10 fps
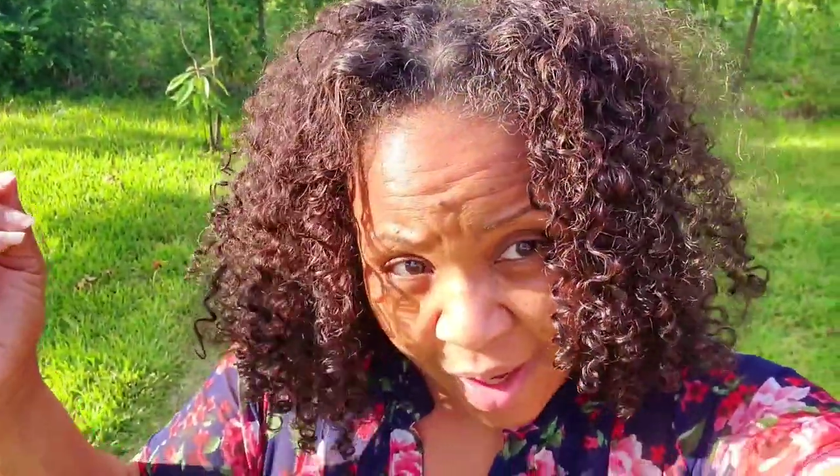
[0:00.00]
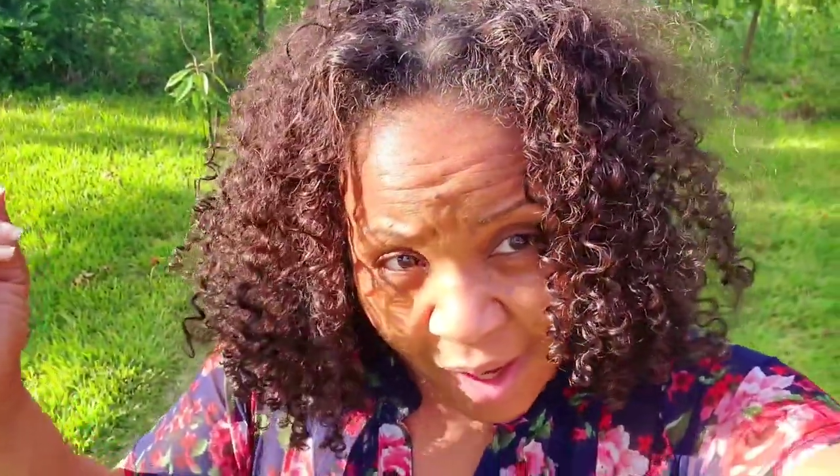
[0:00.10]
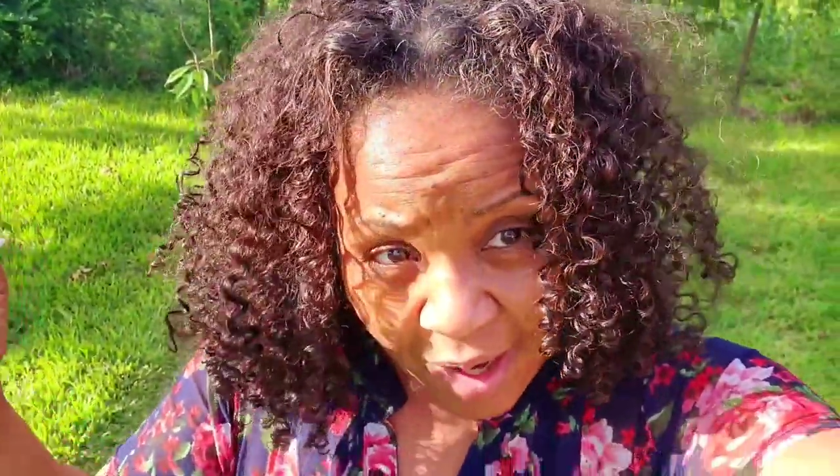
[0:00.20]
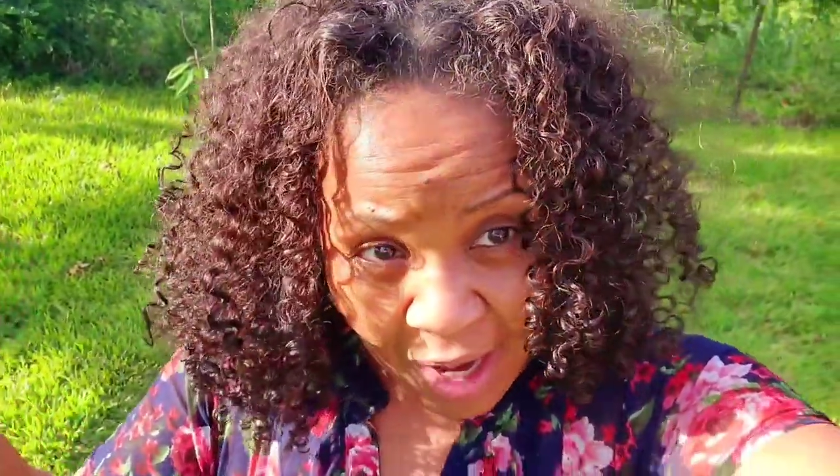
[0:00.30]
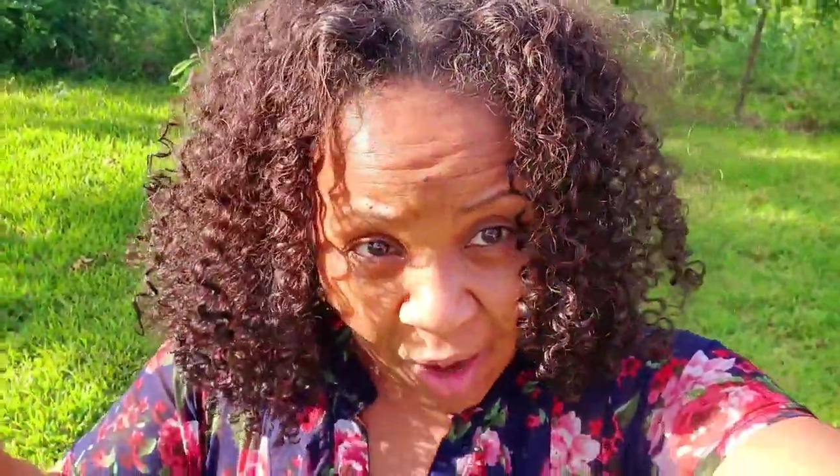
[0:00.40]

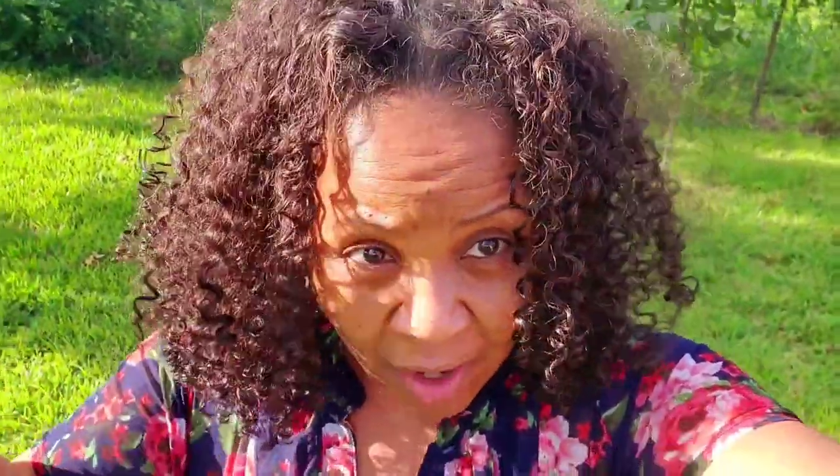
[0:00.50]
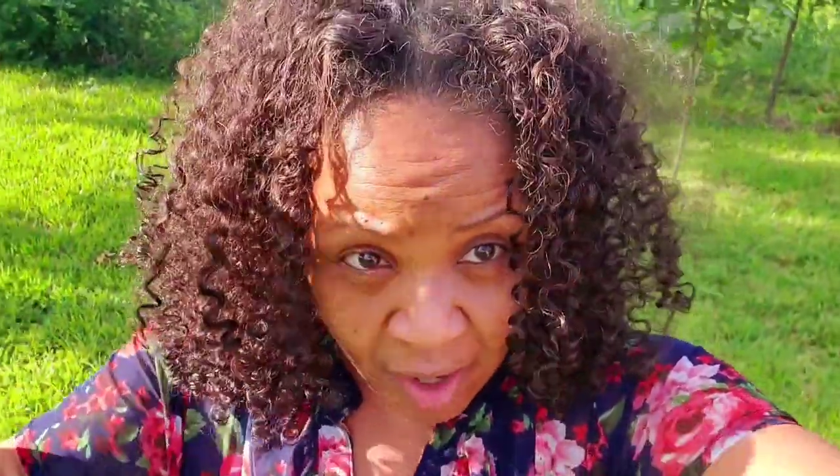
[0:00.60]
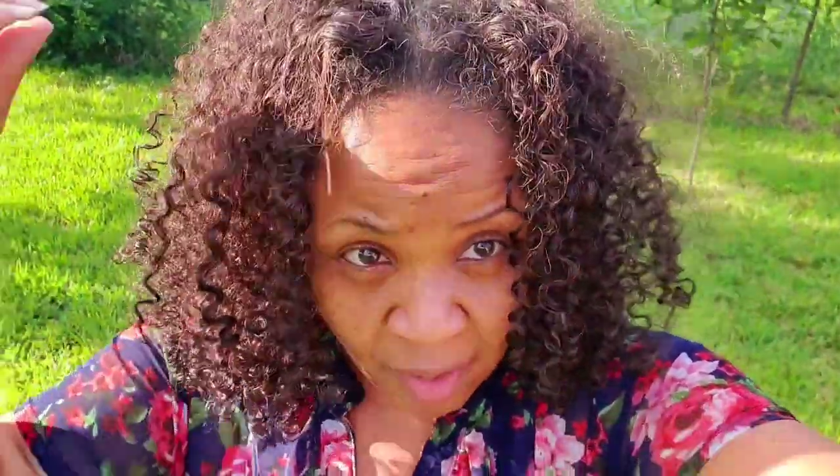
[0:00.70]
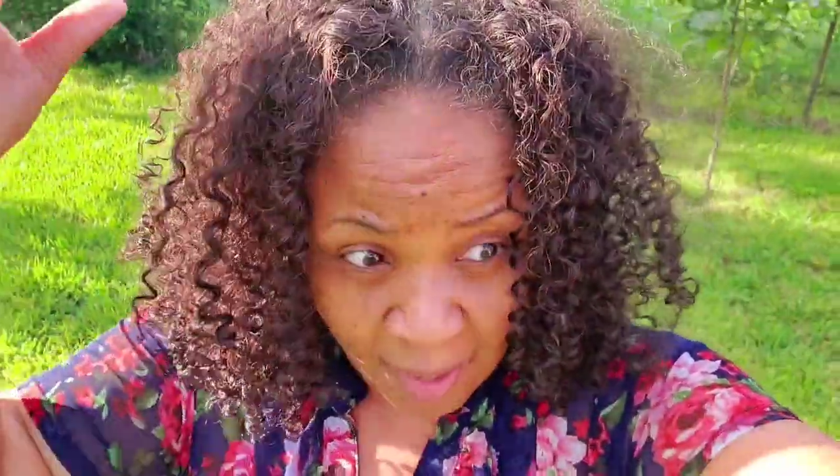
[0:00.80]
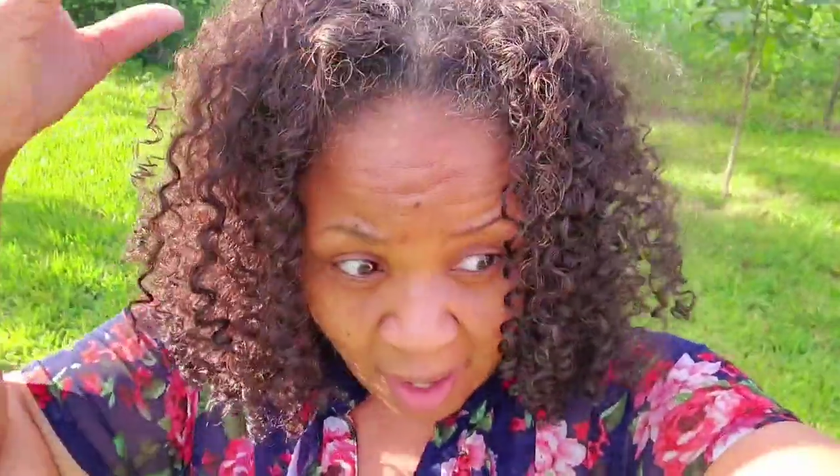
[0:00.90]
And you already
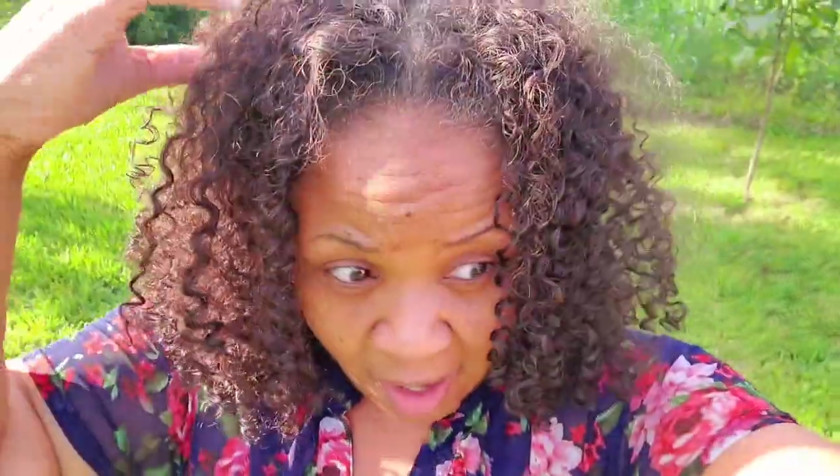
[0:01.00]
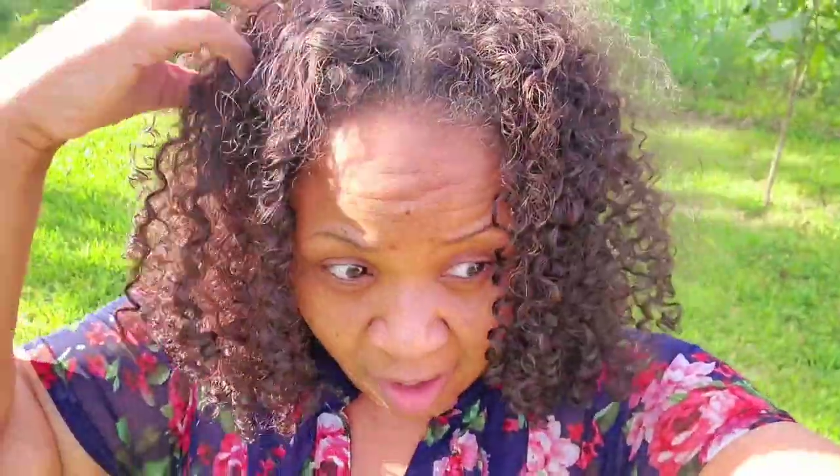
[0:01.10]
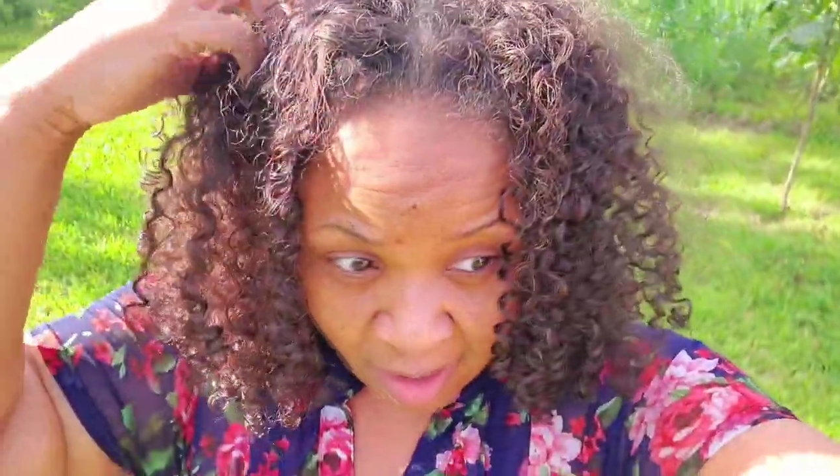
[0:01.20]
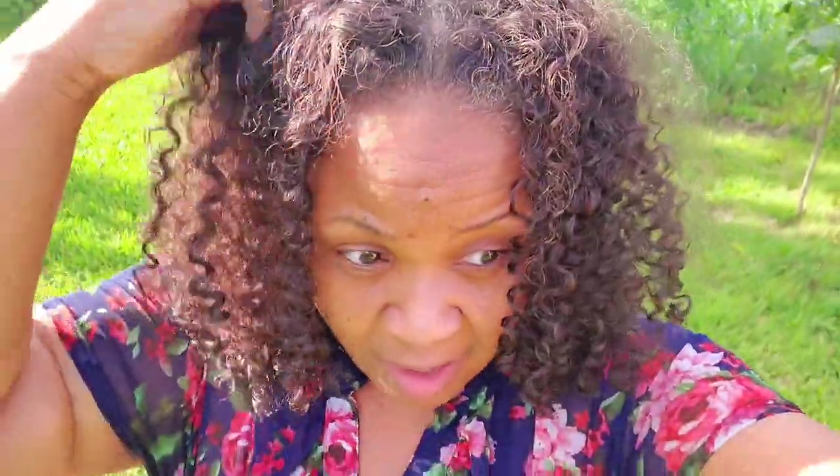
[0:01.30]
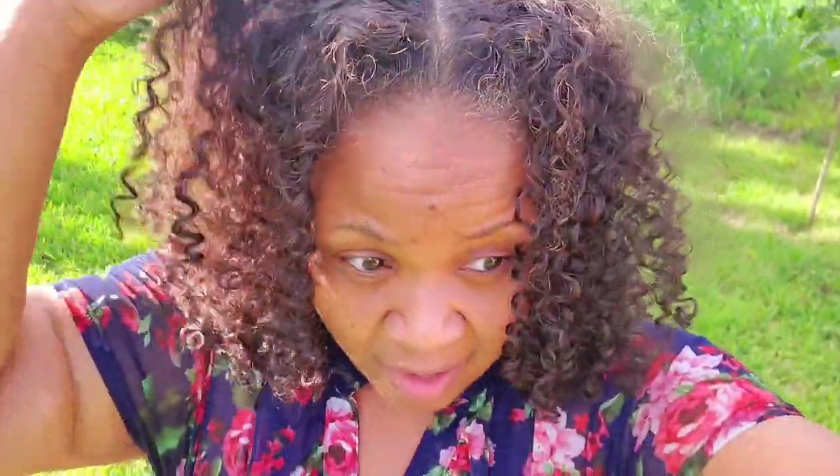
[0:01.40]
know my
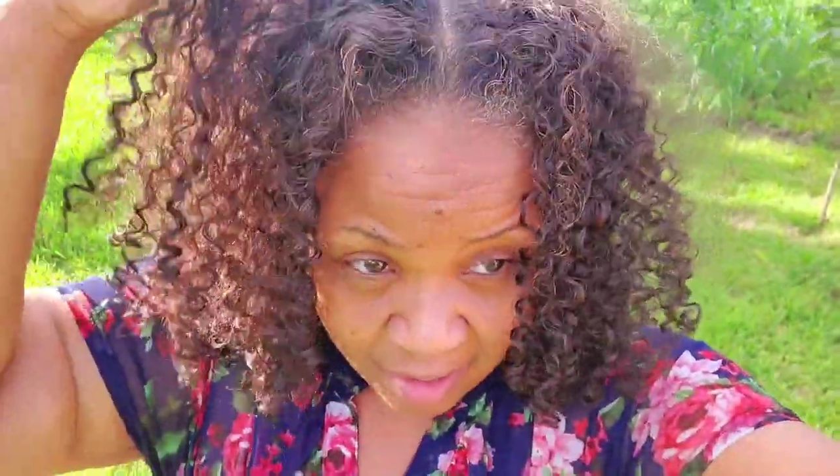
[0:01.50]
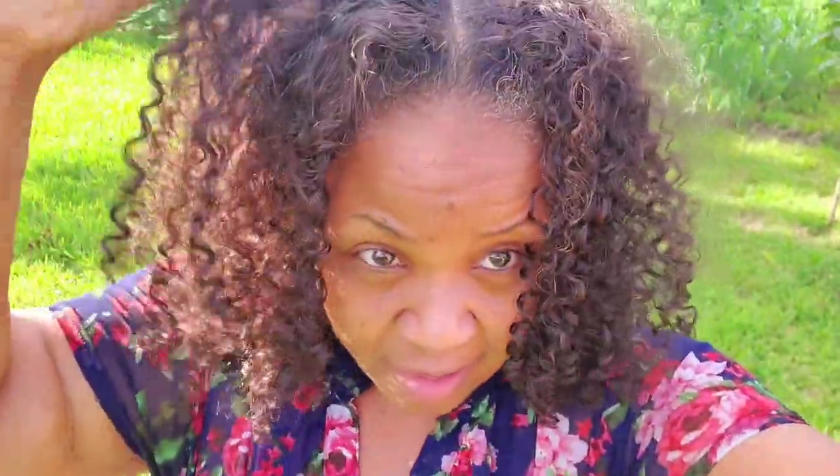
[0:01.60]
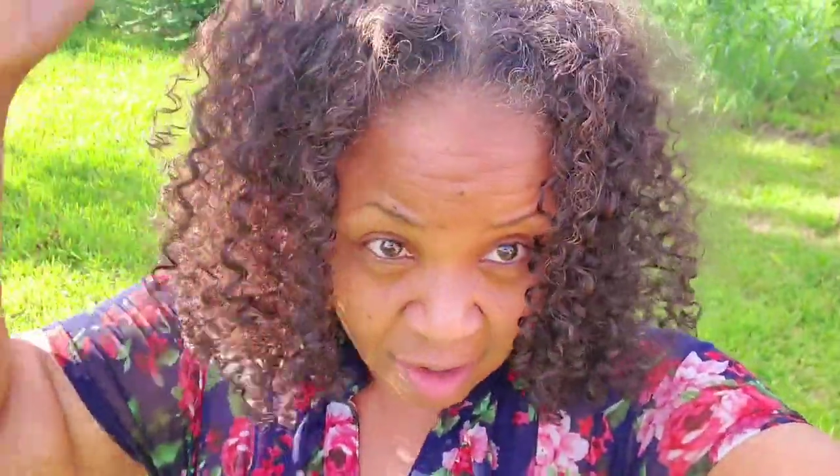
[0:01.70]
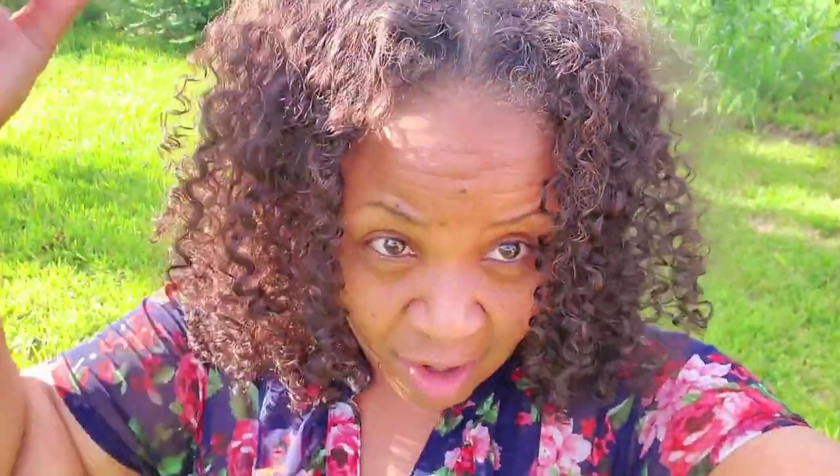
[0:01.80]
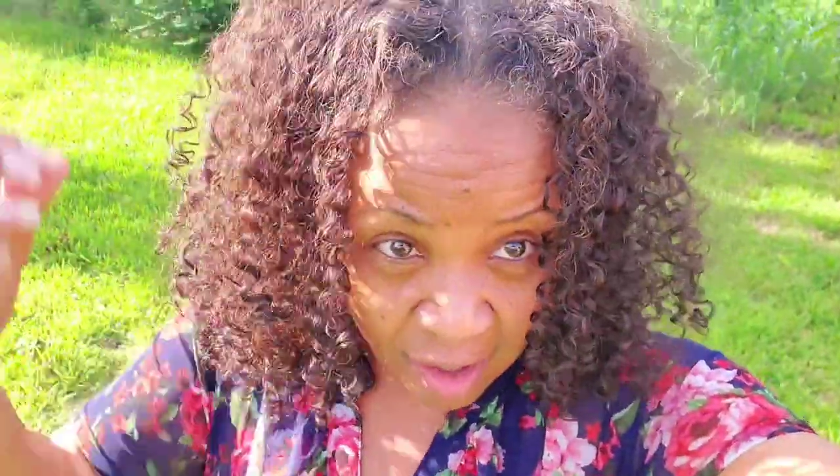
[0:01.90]
hair is
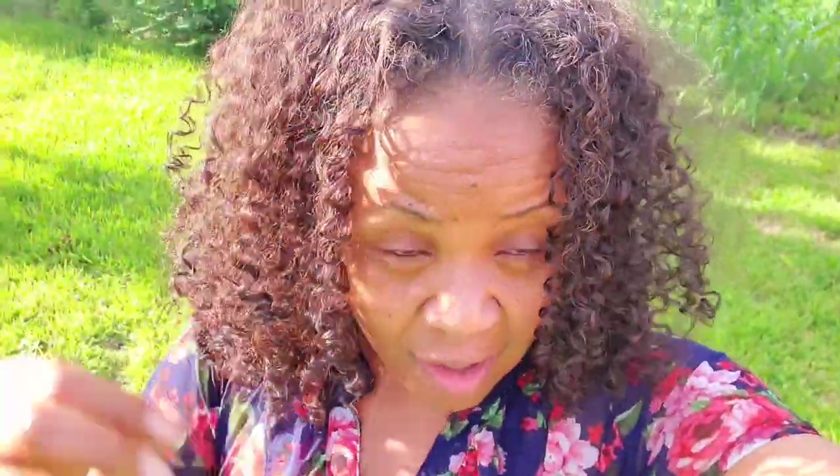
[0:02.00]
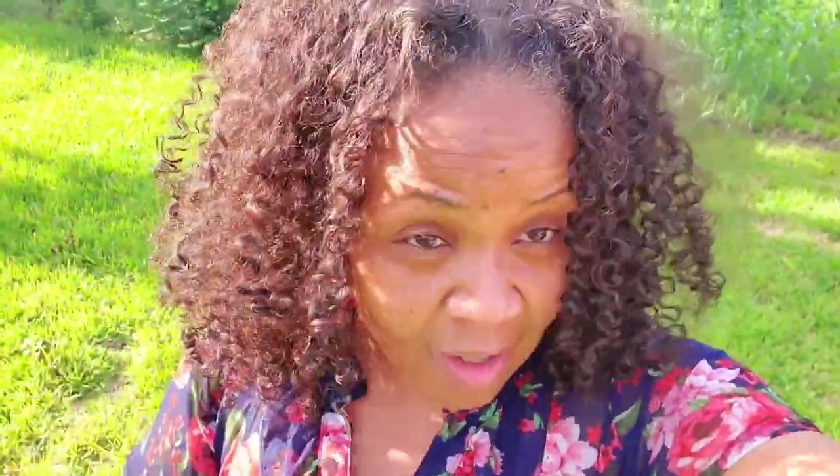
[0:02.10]
dark.